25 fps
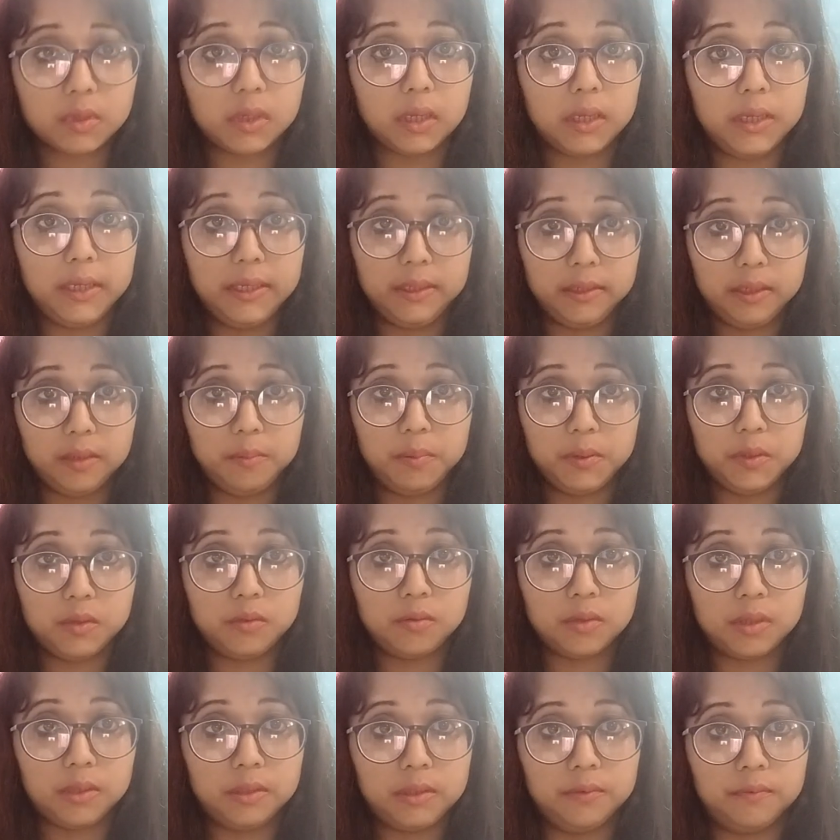
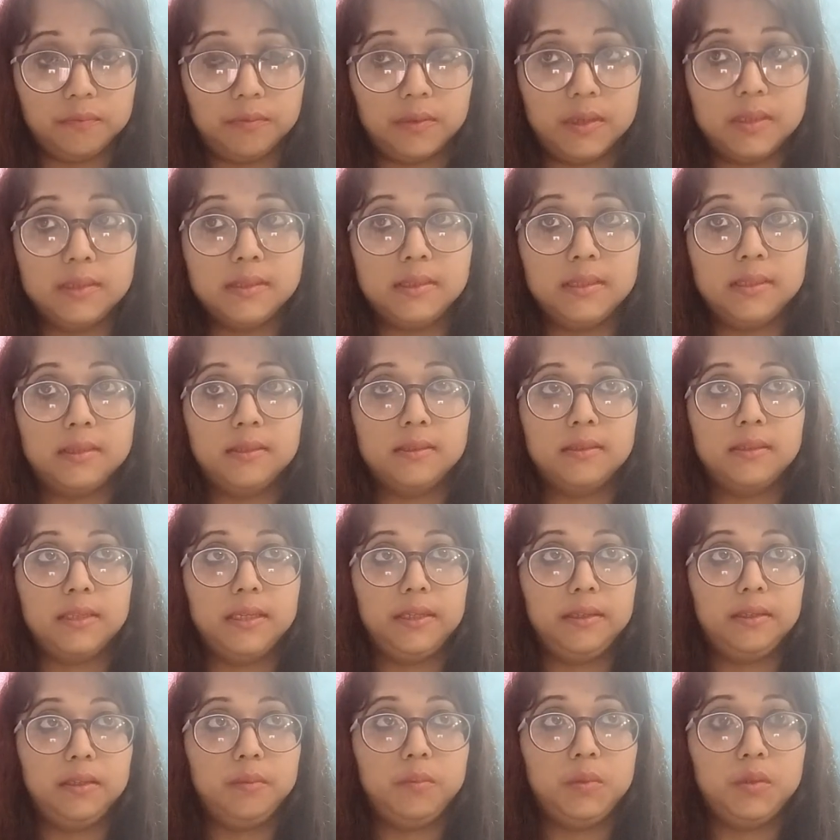individual difference, this is
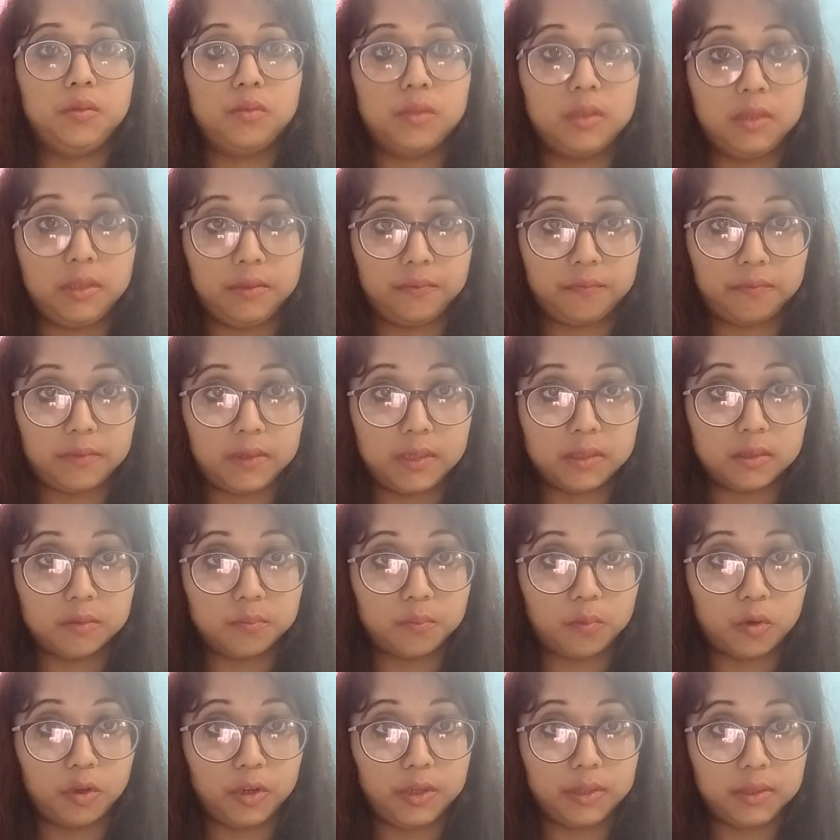a individual difference.
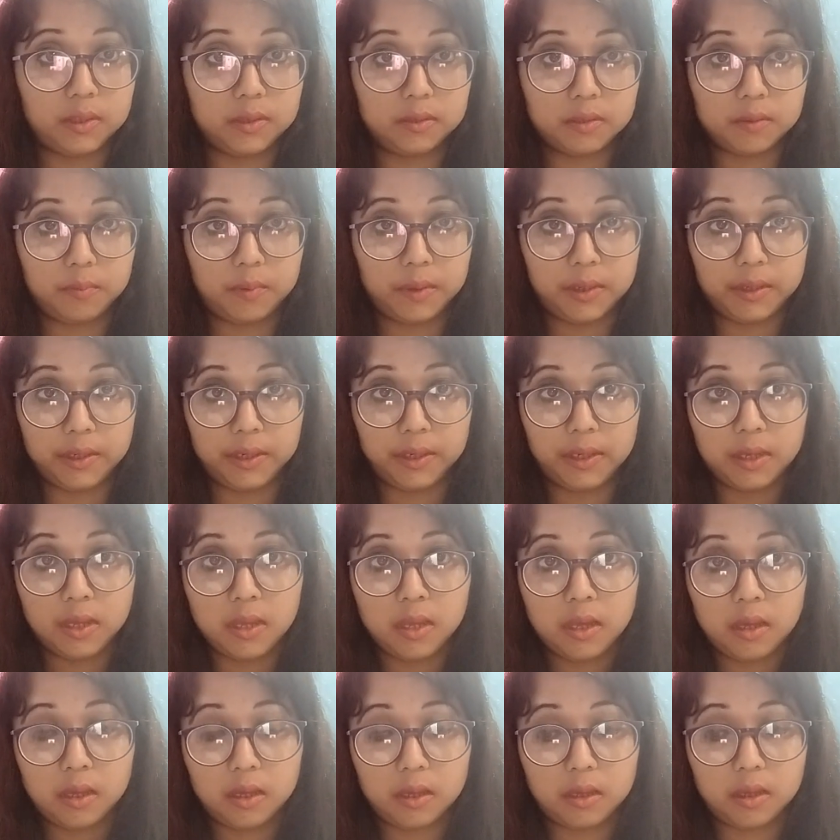Point is a very
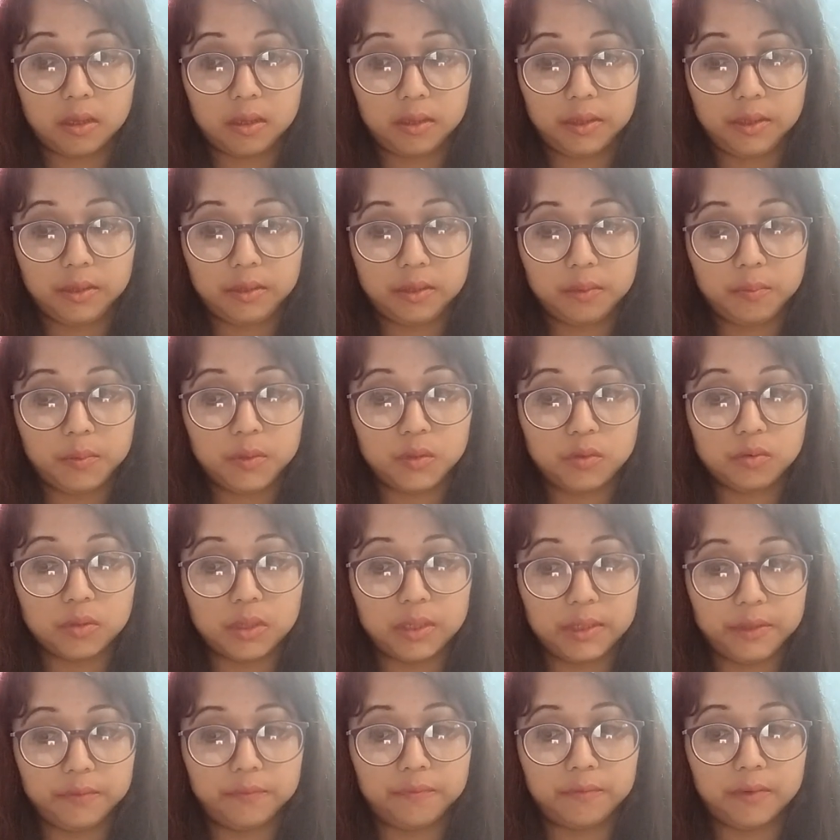
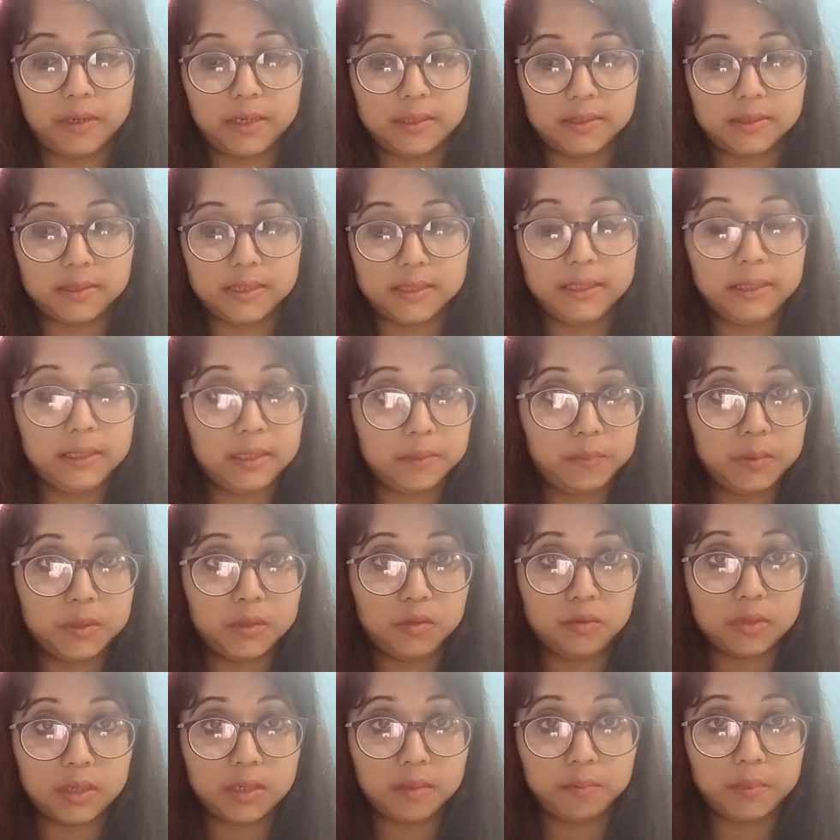individual difference.
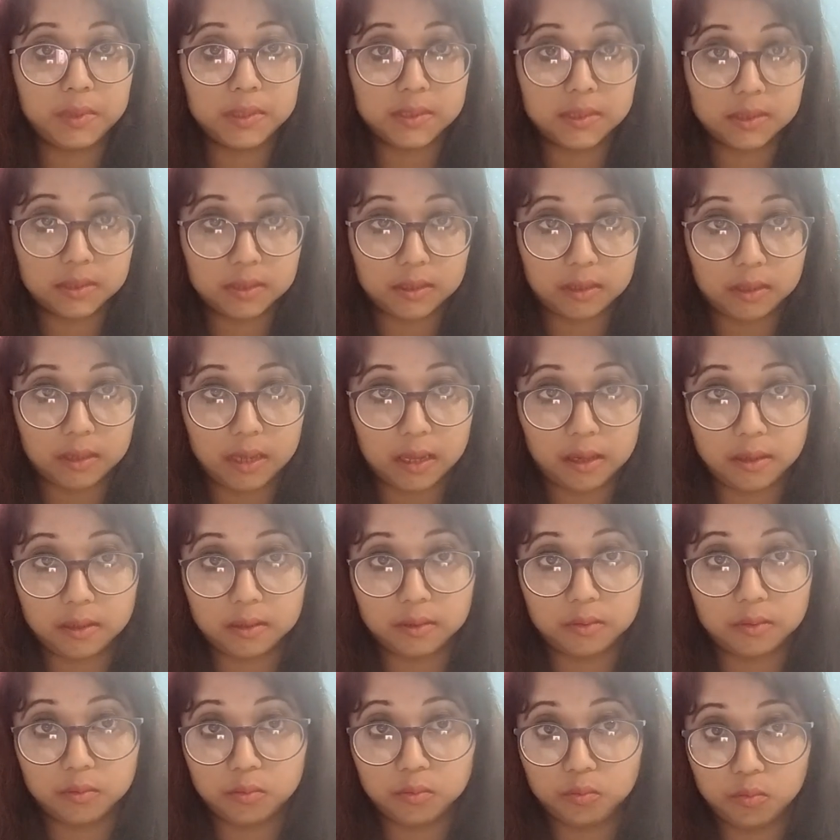Individual means
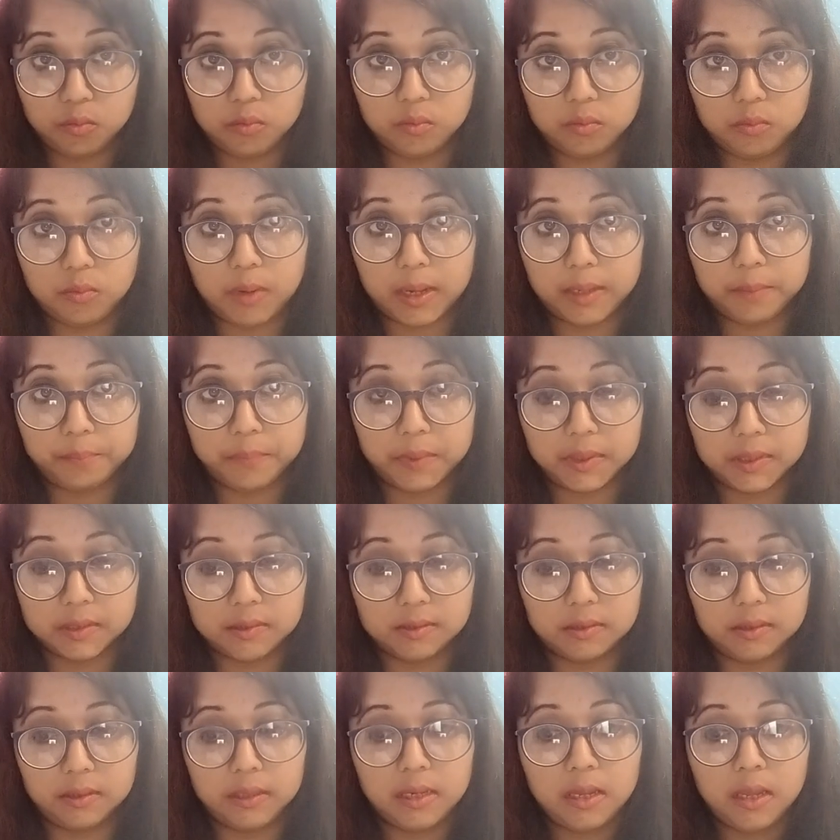one
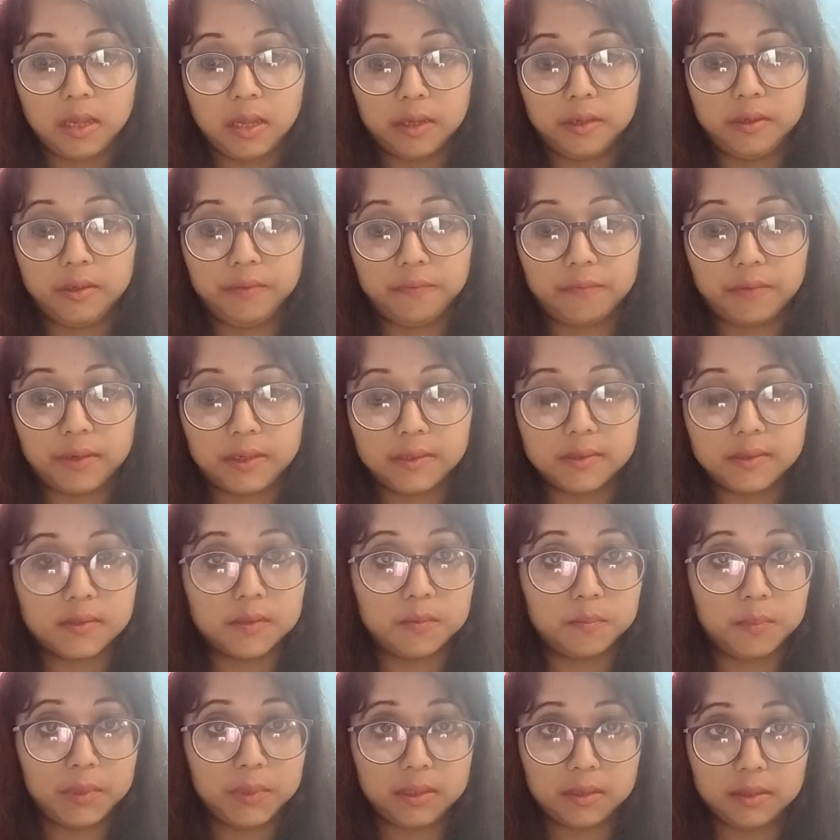person.
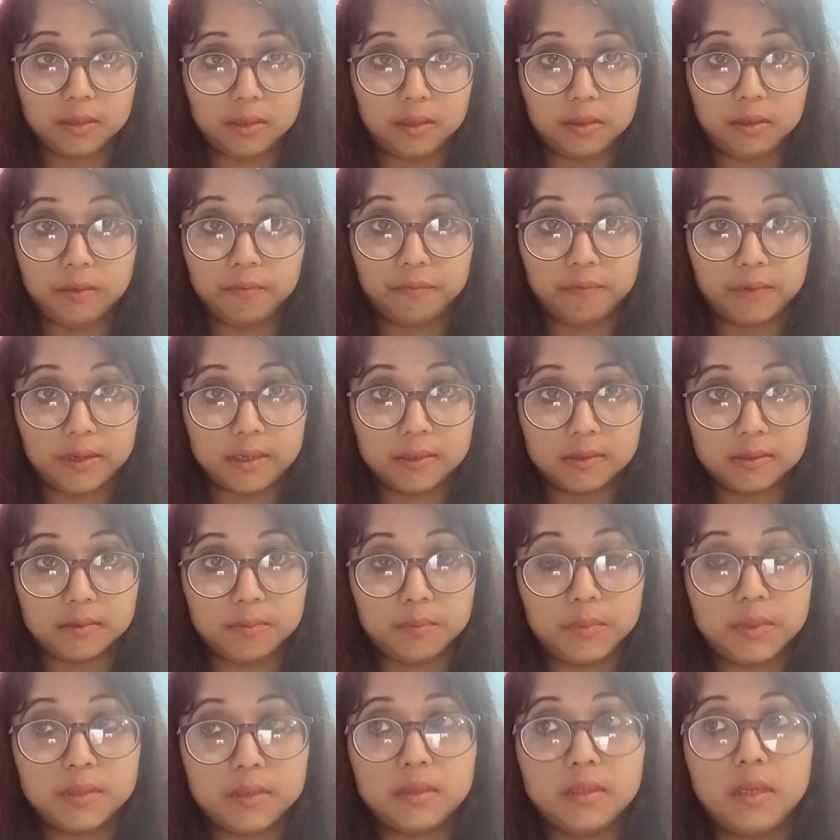Difference
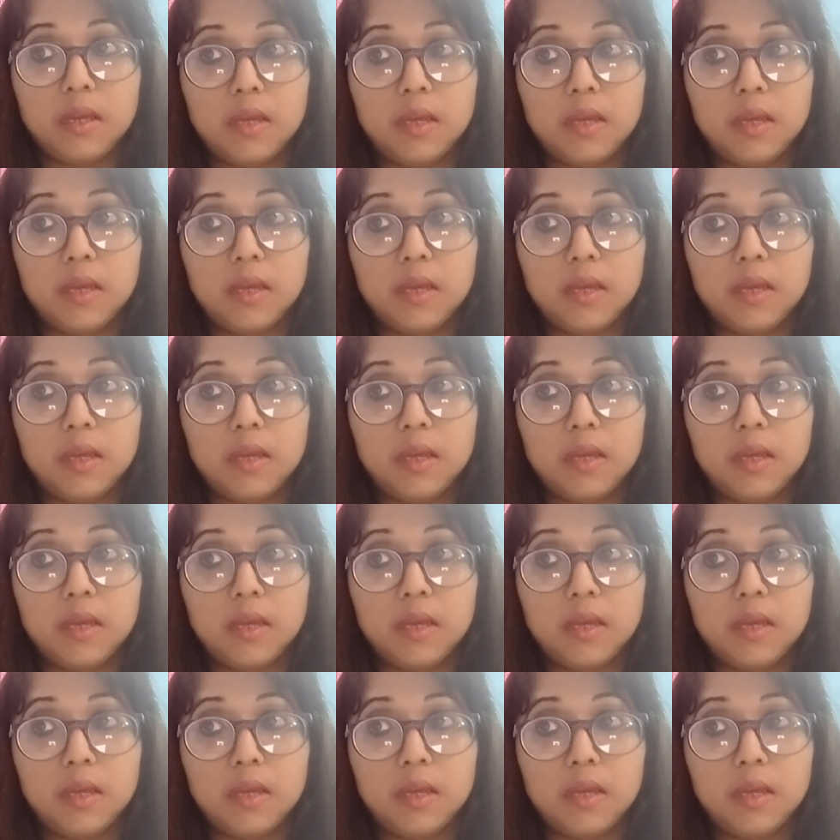means